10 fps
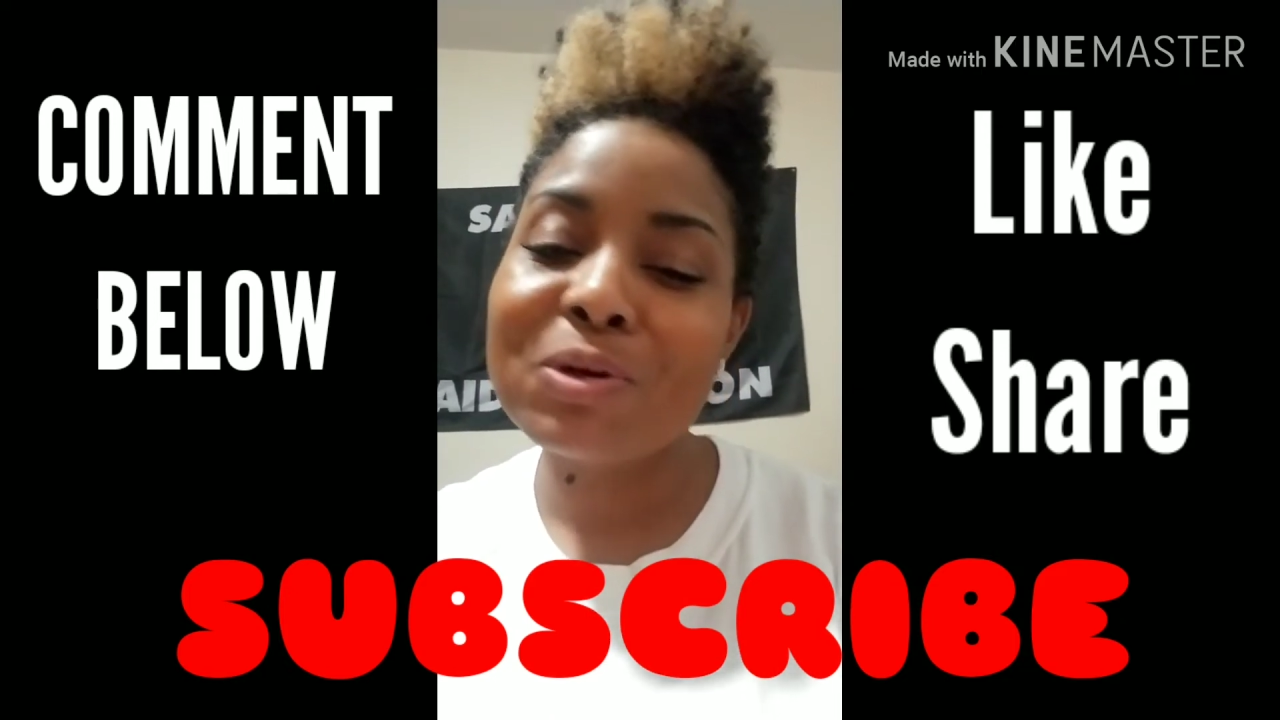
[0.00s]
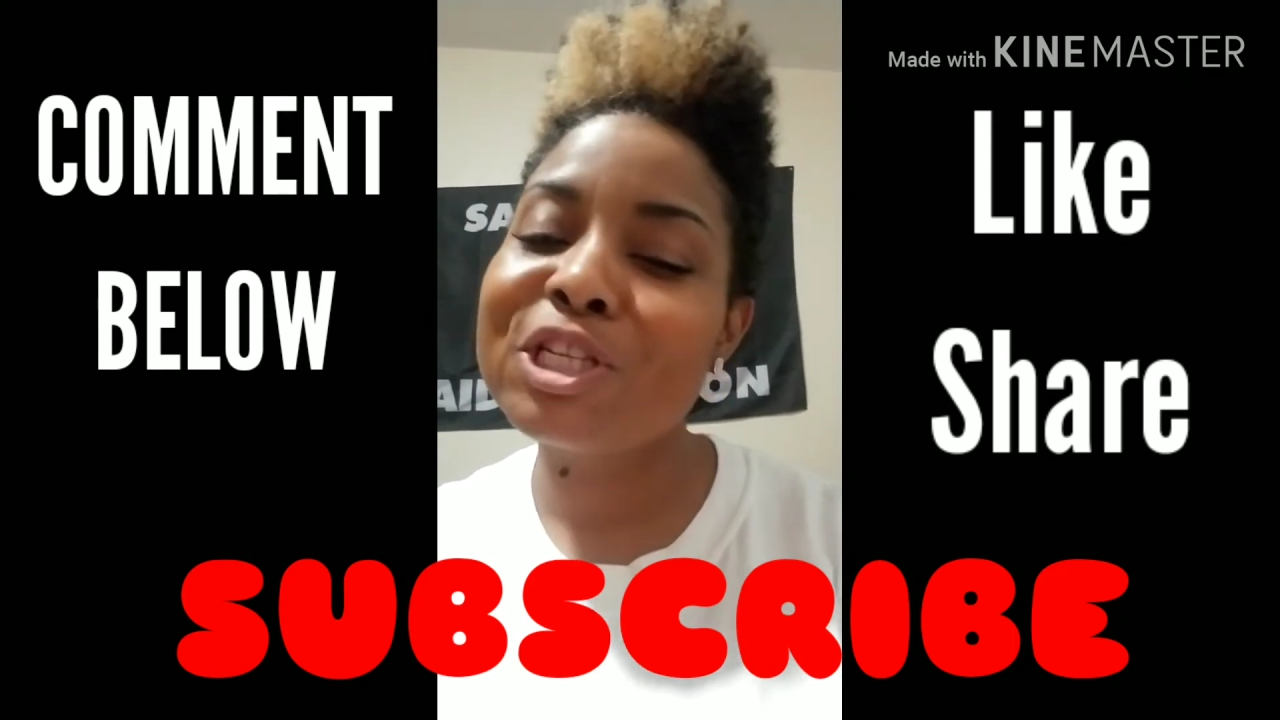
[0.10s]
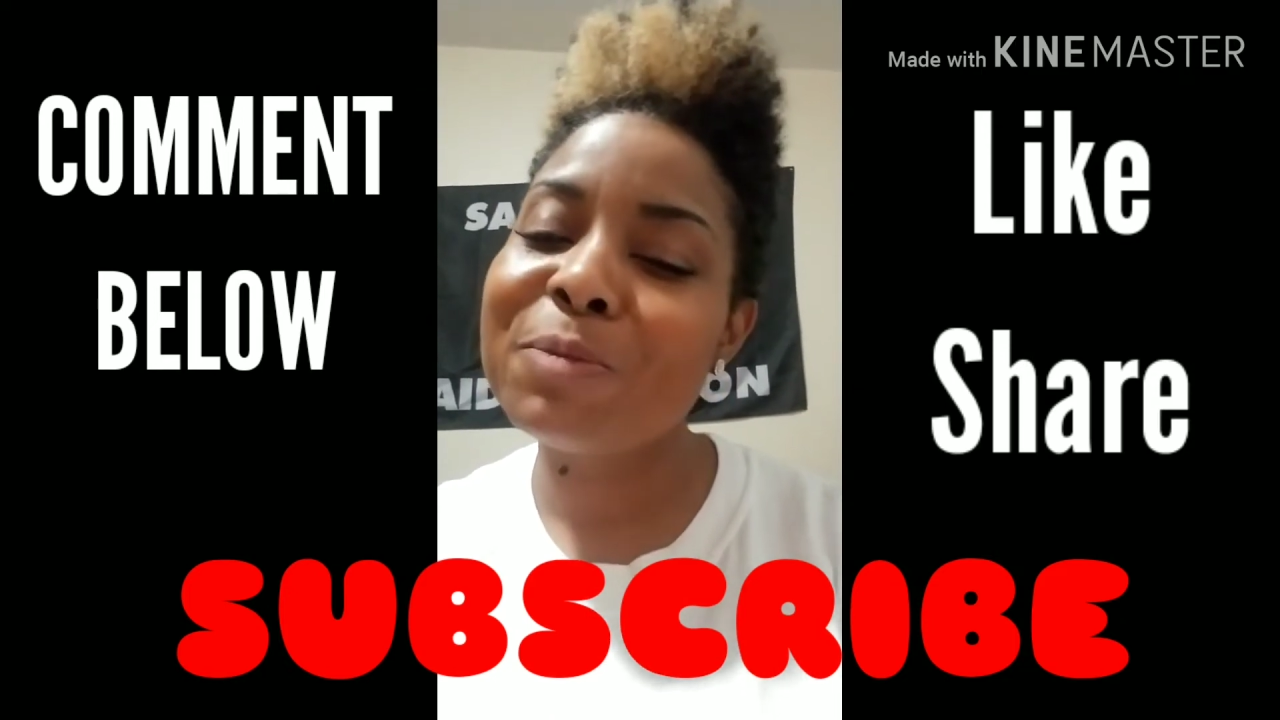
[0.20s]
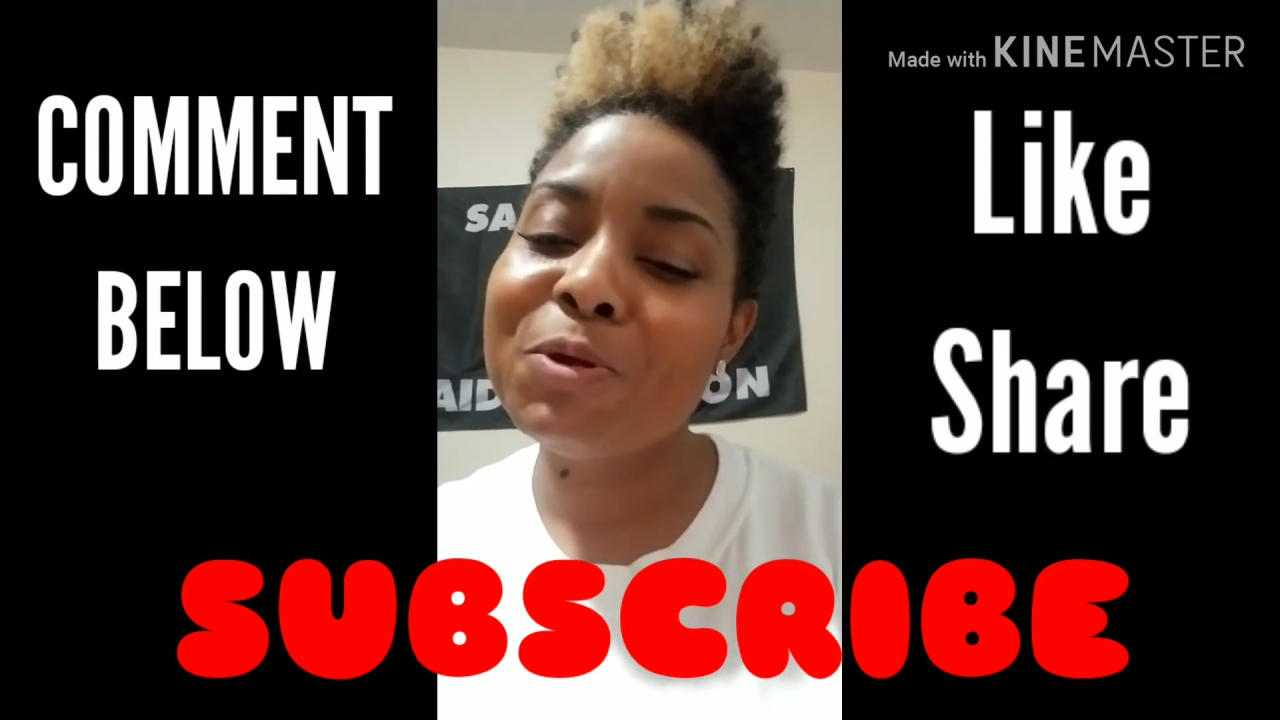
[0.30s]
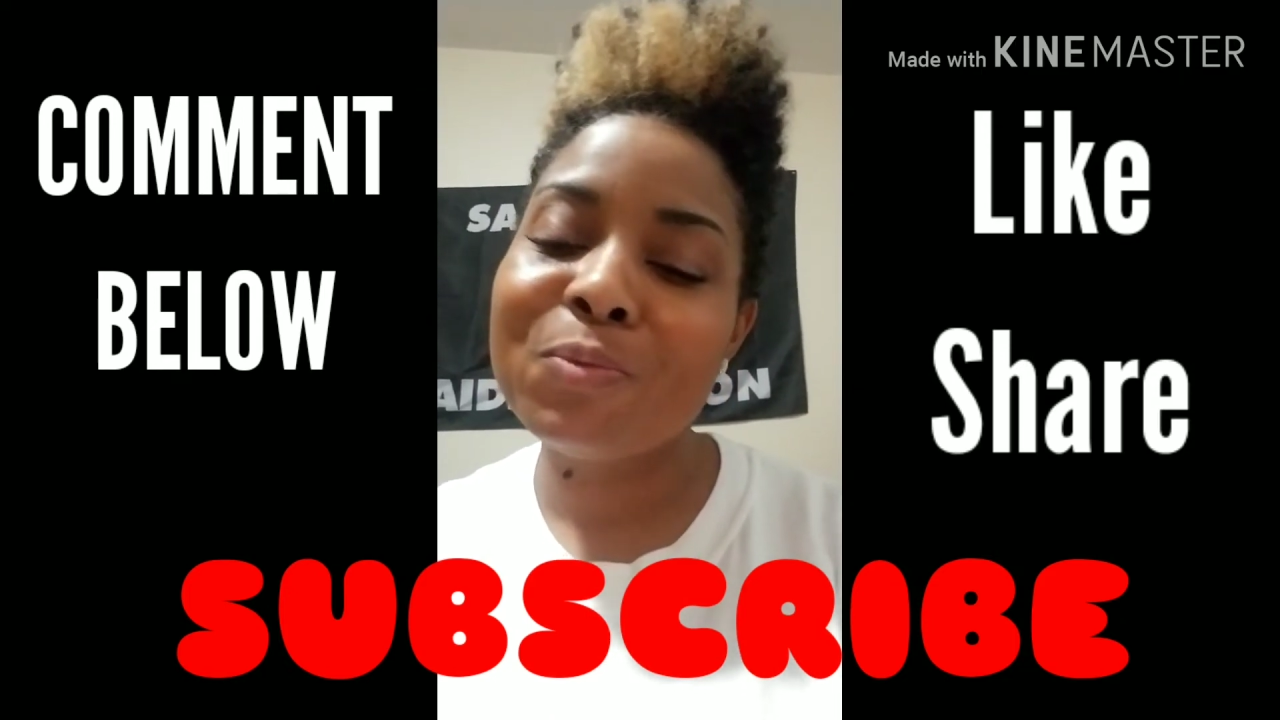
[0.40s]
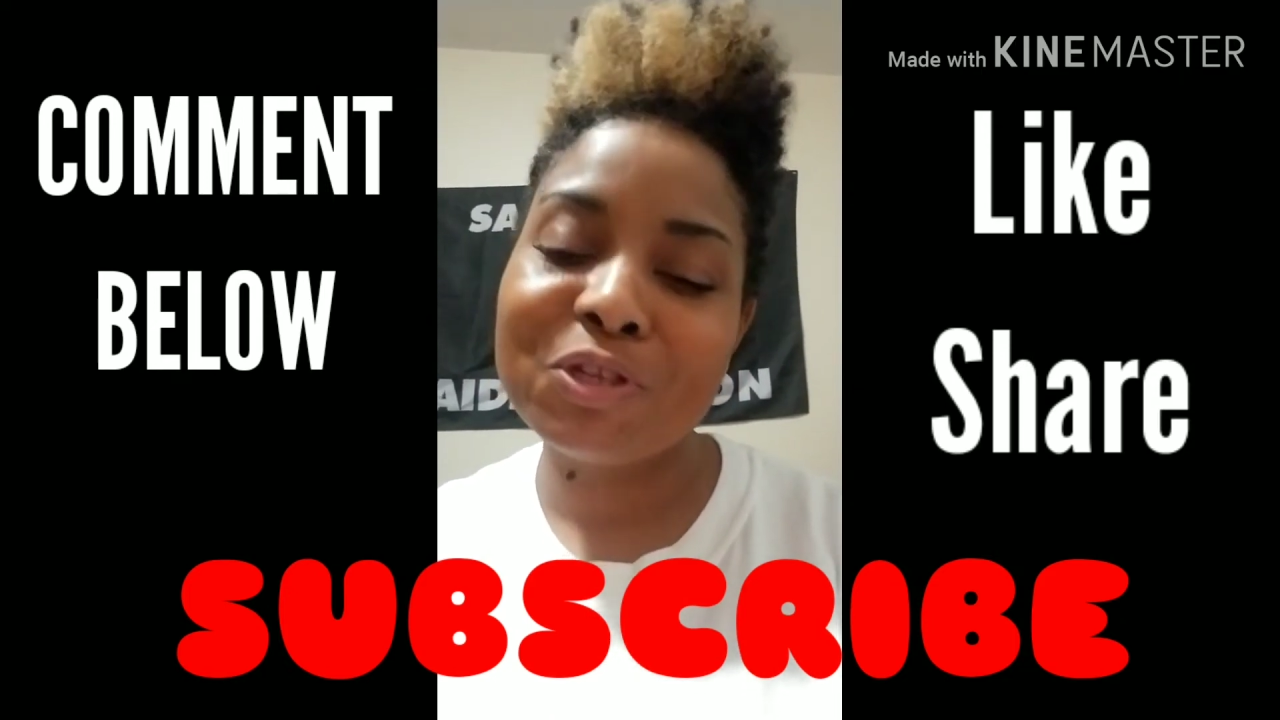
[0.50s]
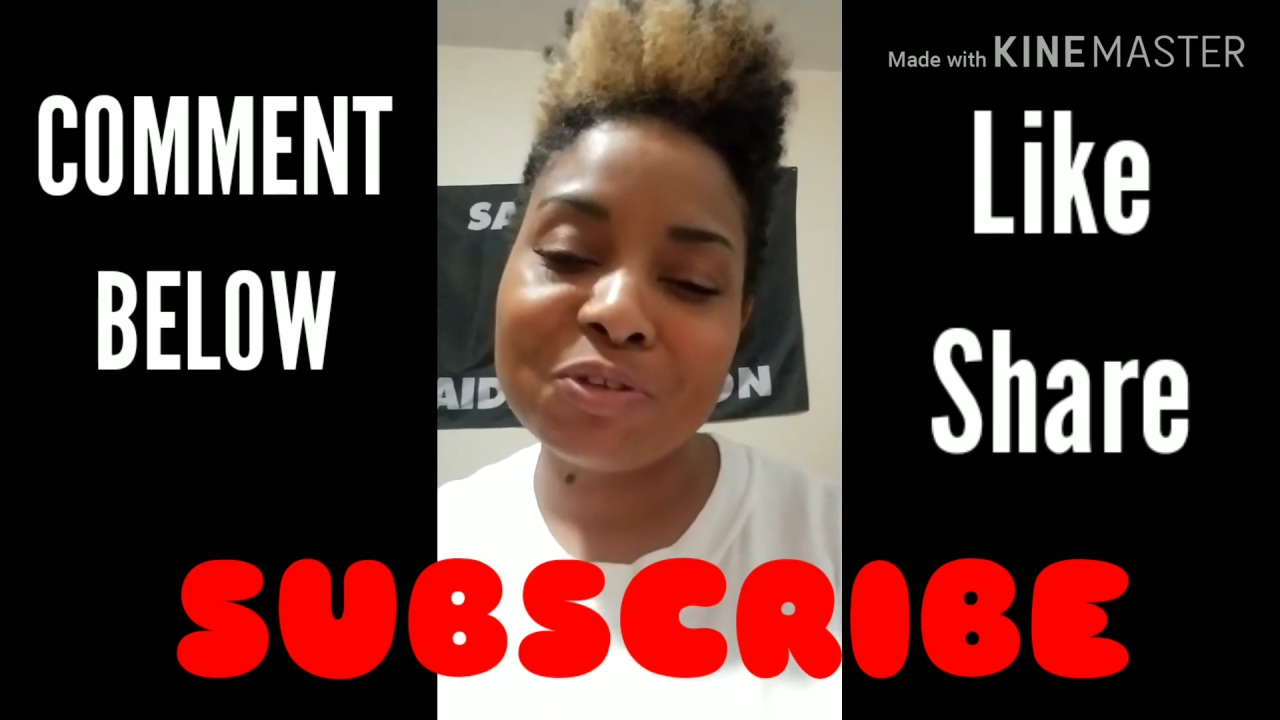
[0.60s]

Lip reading: tell me what